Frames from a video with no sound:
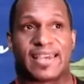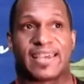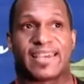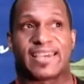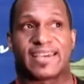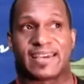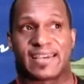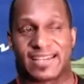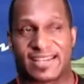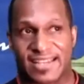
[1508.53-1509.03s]

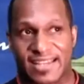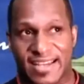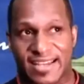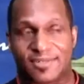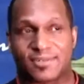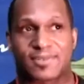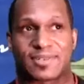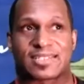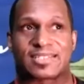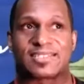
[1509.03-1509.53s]
Yeah, and
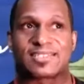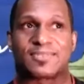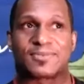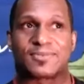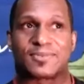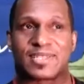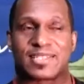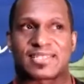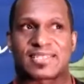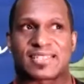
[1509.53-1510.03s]
like one of the
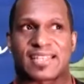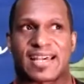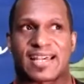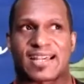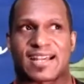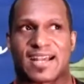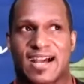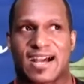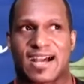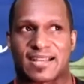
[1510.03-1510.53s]
ones that
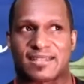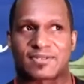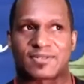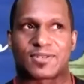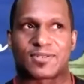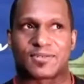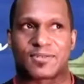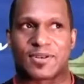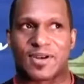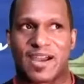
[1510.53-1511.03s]
I kind
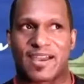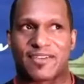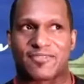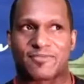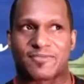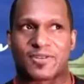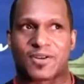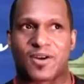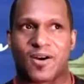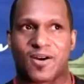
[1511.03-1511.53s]
of have
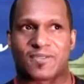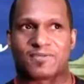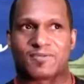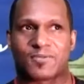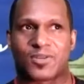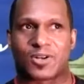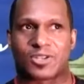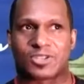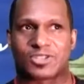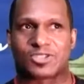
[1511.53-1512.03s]

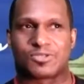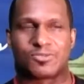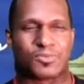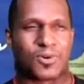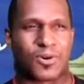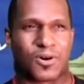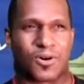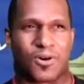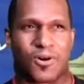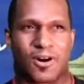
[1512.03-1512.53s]
gone to
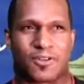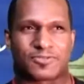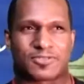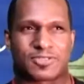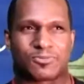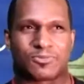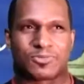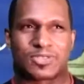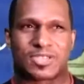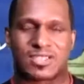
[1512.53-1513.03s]
more
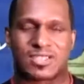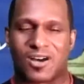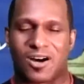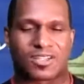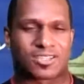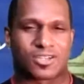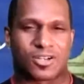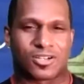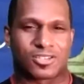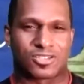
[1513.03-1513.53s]
often,
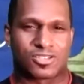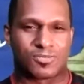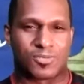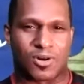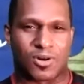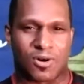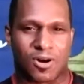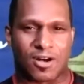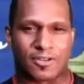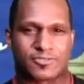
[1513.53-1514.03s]
logged onto
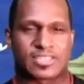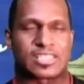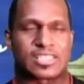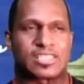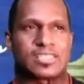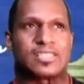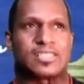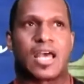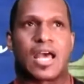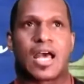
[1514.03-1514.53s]
more
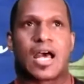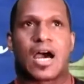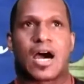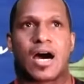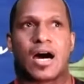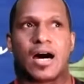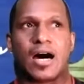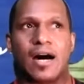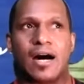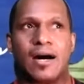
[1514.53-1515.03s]
often,
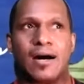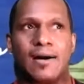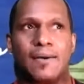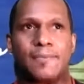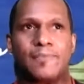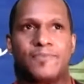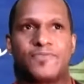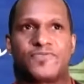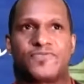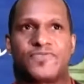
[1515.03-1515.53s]

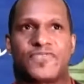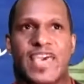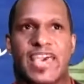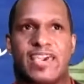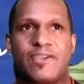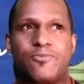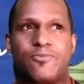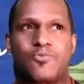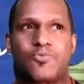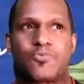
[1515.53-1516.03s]

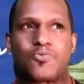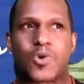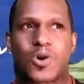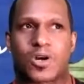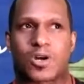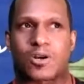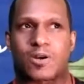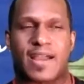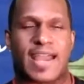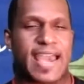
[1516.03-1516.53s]
they
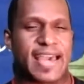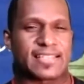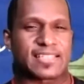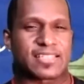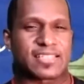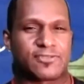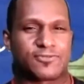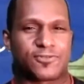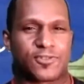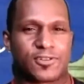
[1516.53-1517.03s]
were
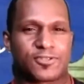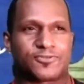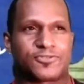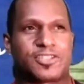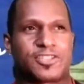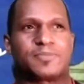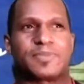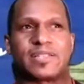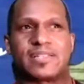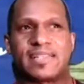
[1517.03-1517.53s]
asking for a
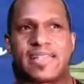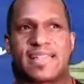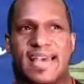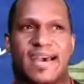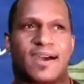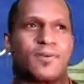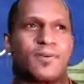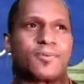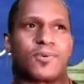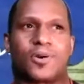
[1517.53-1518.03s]
fee, but
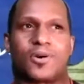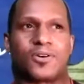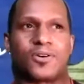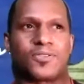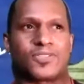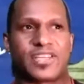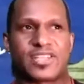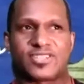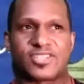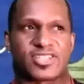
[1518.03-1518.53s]
now
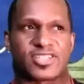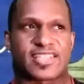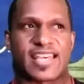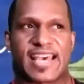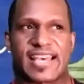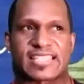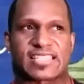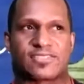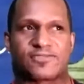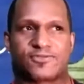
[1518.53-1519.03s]
all they're just
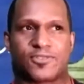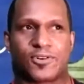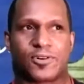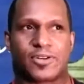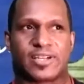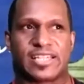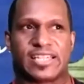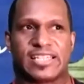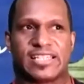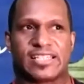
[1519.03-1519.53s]
asking for
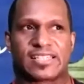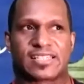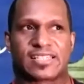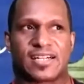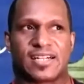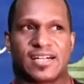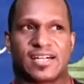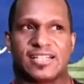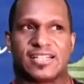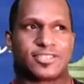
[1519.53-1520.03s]
is
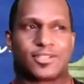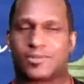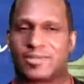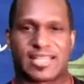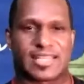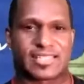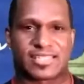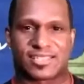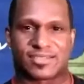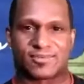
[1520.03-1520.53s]
a
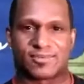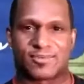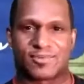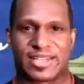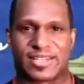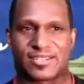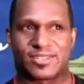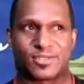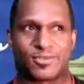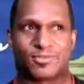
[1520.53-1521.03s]
donation
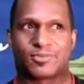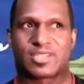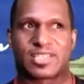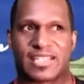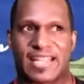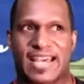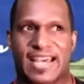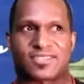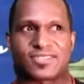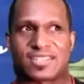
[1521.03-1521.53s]
where you
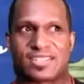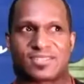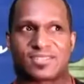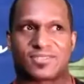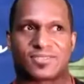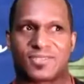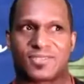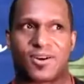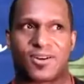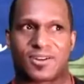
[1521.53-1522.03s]
could actually
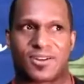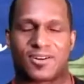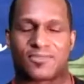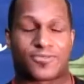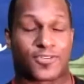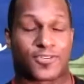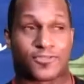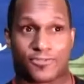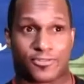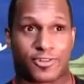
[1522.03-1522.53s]
log on
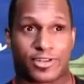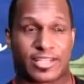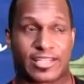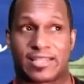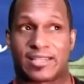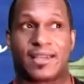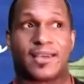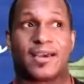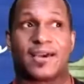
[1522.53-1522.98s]
for free,